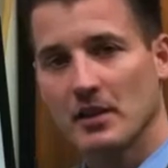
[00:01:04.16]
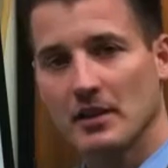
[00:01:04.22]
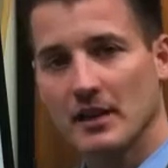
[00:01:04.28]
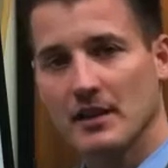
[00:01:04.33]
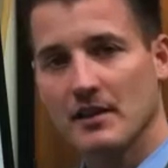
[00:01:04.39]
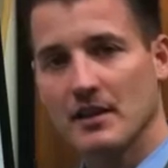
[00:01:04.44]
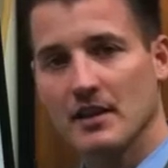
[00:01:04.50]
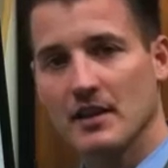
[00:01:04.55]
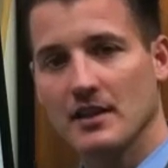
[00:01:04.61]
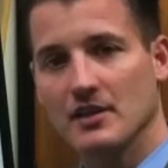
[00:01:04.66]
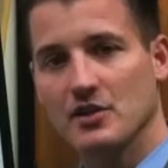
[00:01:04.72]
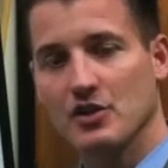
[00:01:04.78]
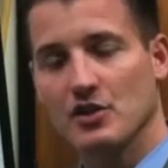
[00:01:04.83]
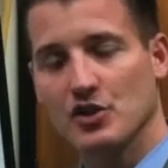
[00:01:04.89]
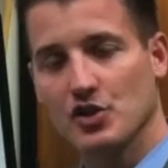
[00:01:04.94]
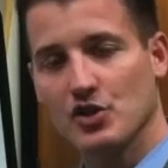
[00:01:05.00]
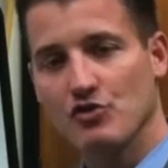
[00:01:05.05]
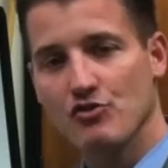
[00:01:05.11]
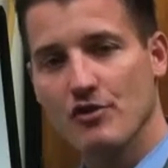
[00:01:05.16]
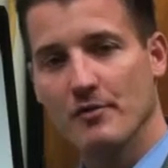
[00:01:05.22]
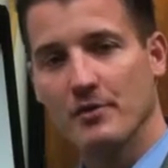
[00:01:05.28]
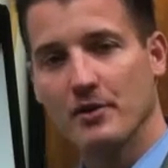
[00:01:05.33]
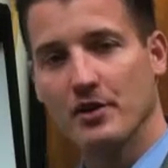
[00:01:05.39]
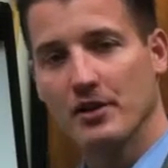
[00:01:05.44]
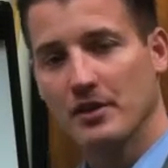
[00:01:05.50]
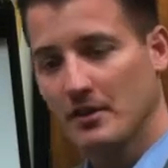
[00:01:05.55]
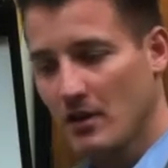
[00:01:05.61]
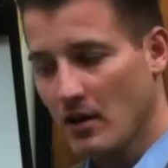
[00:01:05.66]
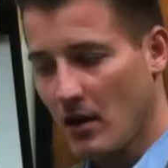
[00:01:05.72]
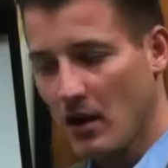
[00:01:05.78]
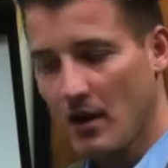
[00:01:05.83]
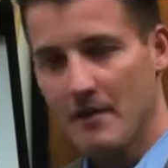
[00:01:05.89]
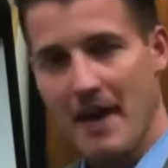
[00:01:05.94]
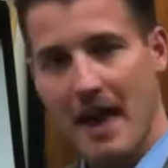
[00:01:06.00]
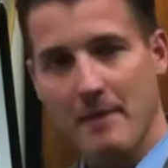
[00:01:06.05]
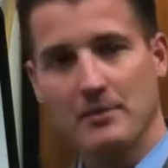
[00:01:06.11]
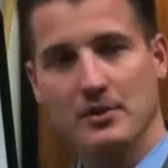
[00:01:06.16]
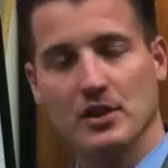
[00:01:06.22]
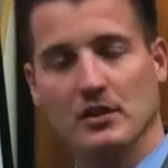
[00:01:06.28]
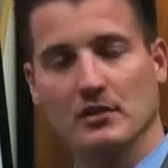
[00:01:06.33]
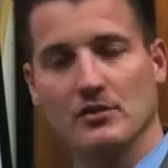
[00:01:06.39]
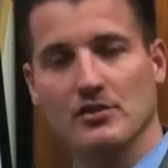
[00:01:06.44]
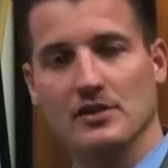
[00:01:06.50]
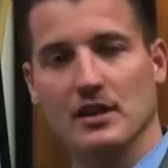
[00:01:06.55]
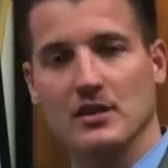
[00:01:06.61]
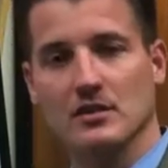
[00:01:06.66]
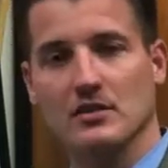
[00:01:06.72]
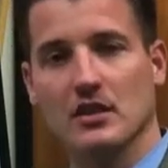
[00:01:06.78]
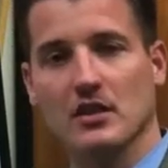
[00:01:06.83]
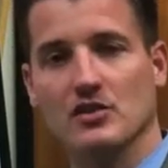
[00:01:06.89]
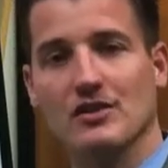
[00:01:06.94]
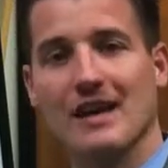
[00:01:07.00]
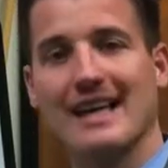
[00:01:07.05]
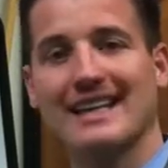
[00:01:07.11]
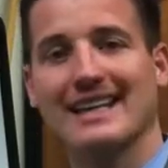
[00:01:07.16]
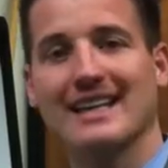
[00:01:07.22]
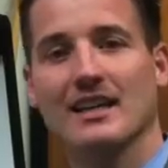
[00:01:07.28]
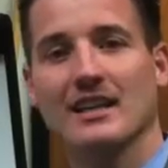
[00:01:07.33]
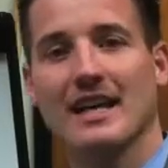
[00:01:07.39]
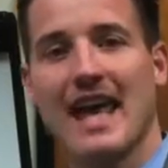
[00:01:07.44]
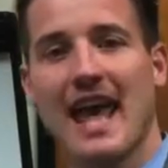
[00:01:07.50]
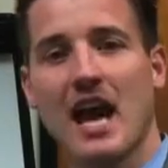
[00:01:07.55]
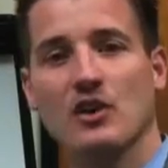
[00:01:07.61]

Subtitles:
money that is contributed on that particular sales contract can